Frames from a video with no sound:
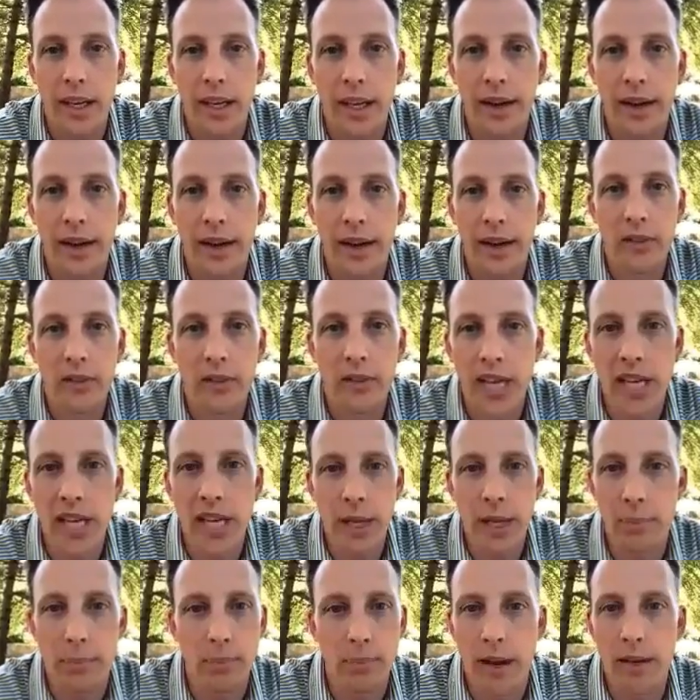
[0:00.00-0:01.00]
every time
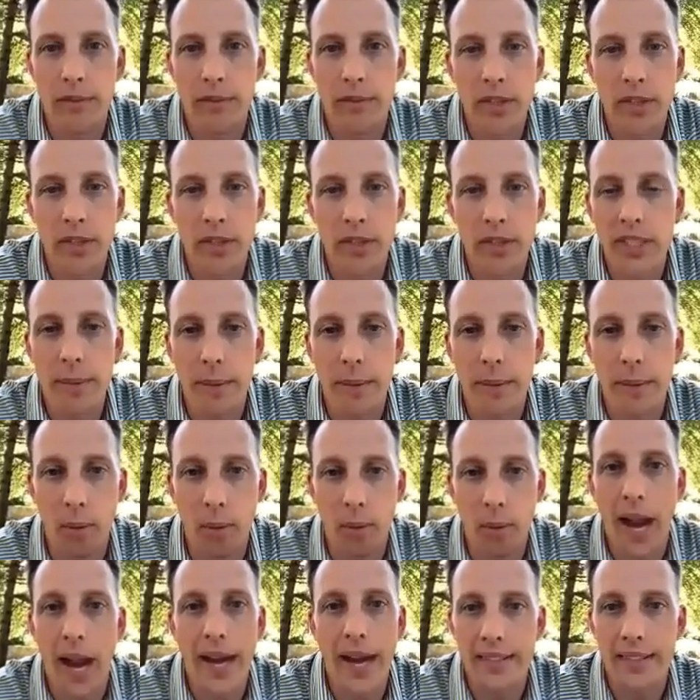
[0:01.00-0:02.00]
I every time I
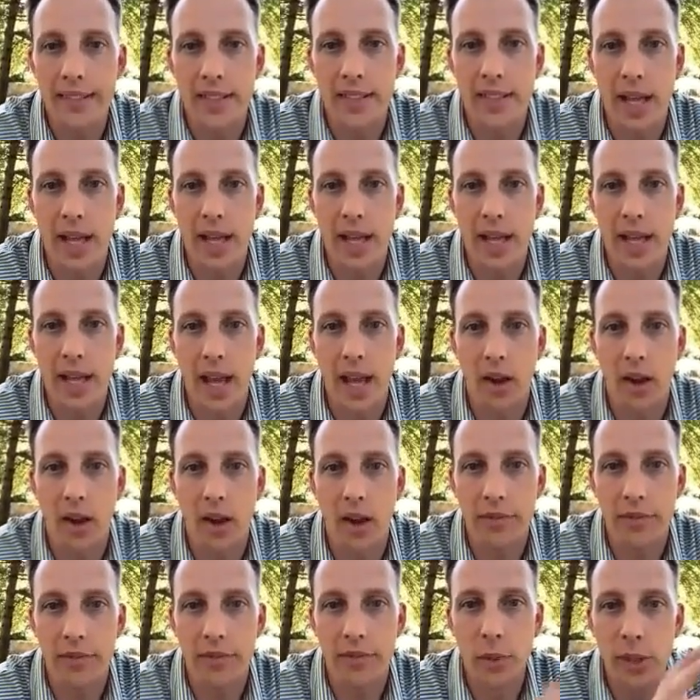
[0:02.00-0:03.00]
practice now,
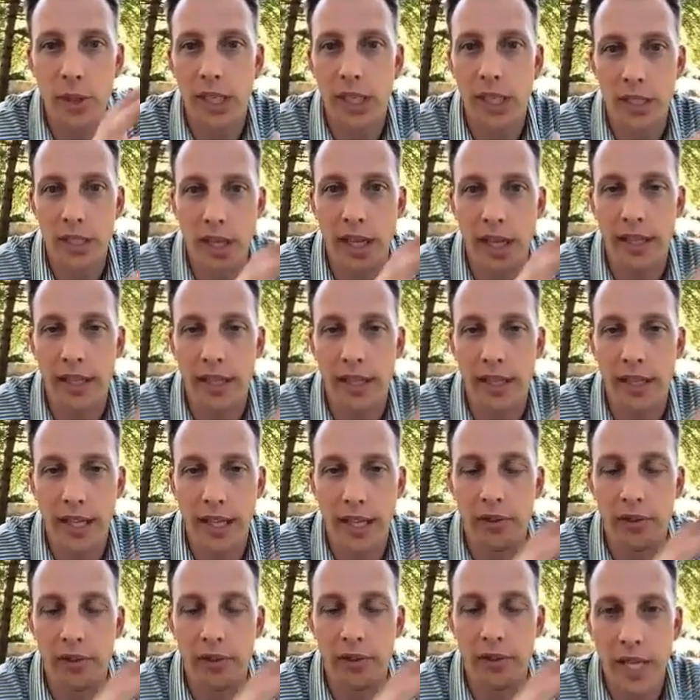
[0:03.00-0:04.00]
after doing it like
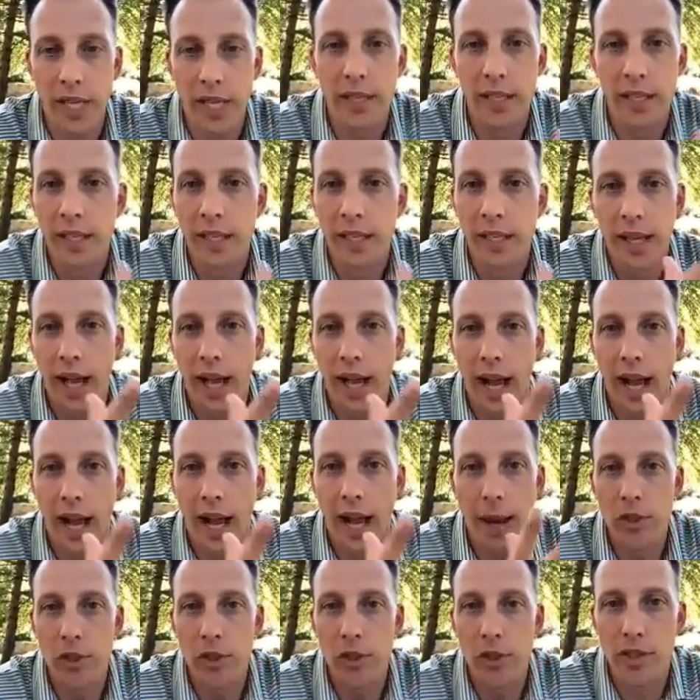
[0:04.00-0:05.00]
every day, I'm
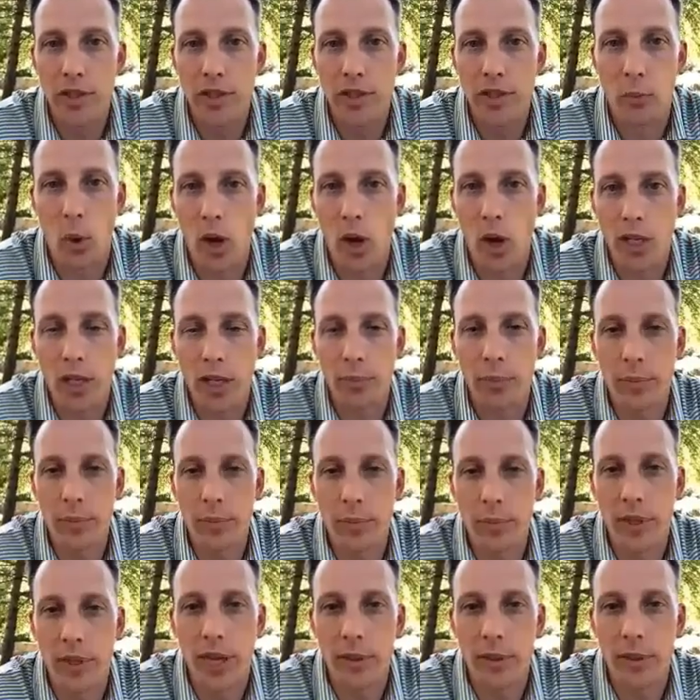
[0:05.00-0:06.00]
just I walk up
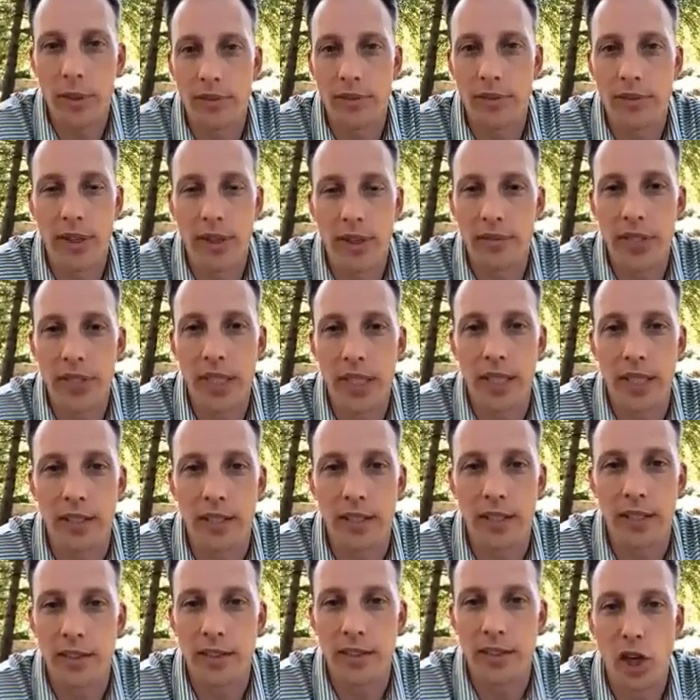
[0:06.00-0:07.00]
there and I'm getting 15.
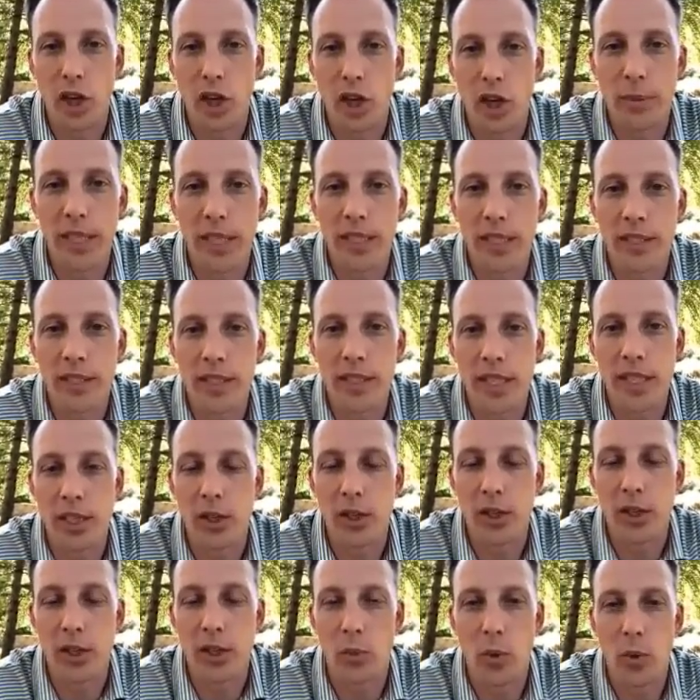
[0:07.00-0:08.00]
You know what I mean in
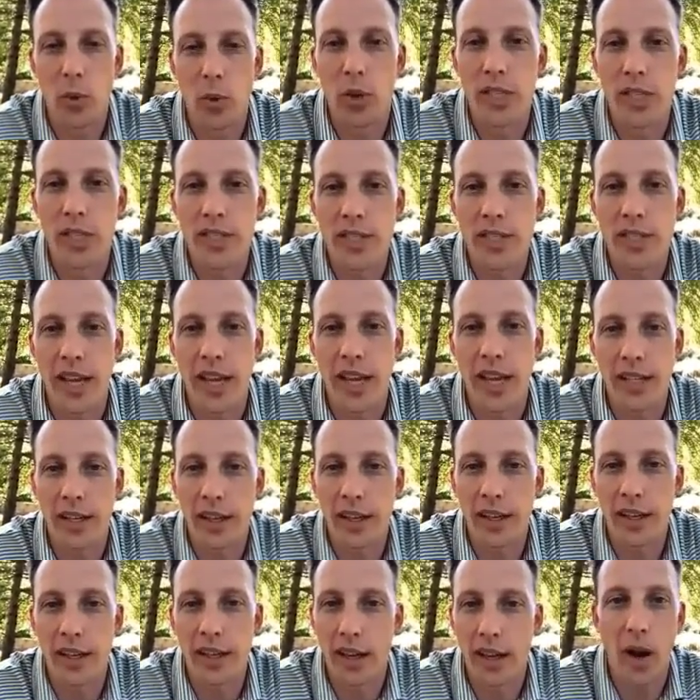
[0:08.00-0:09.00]
a row, and it's like
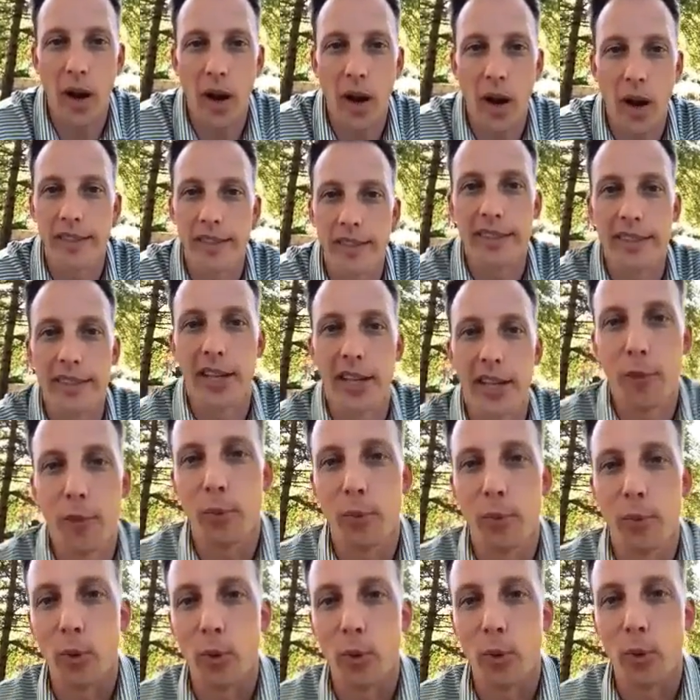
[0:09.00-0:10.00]
all right, you know,
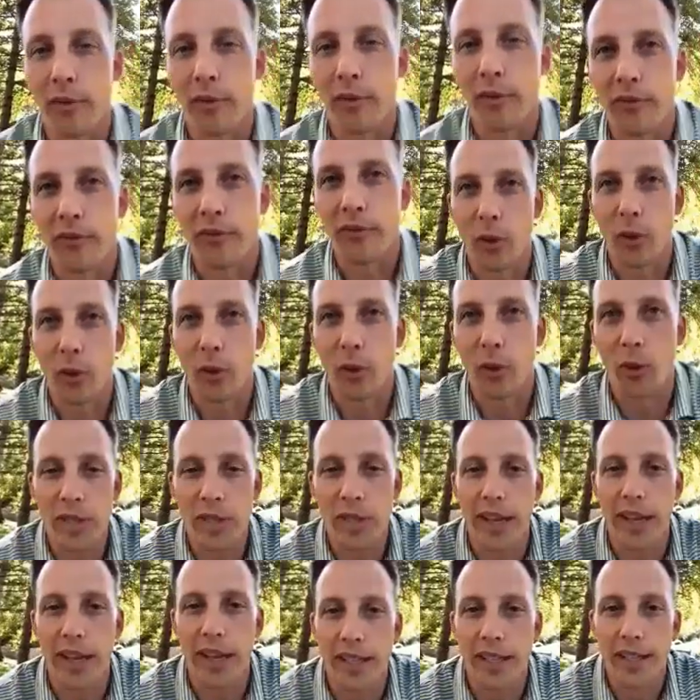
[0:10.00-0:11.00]
where before it would be
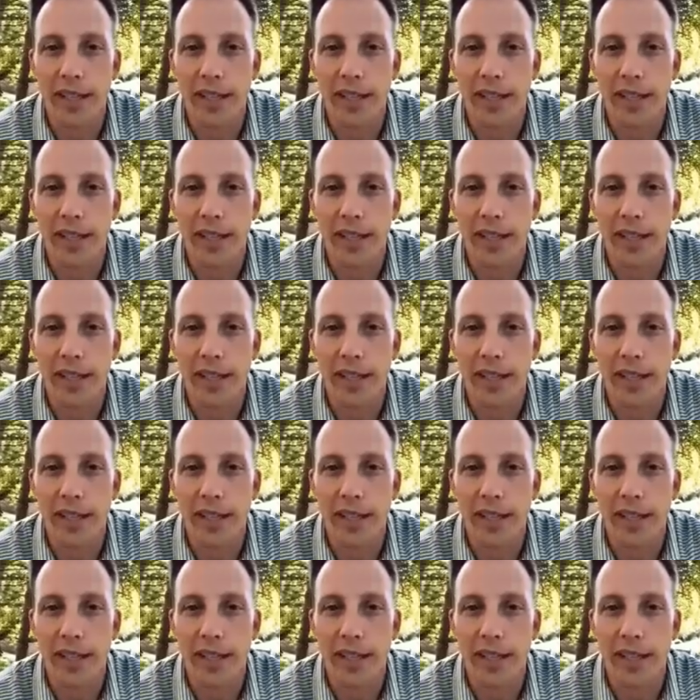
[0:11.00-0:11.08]
like.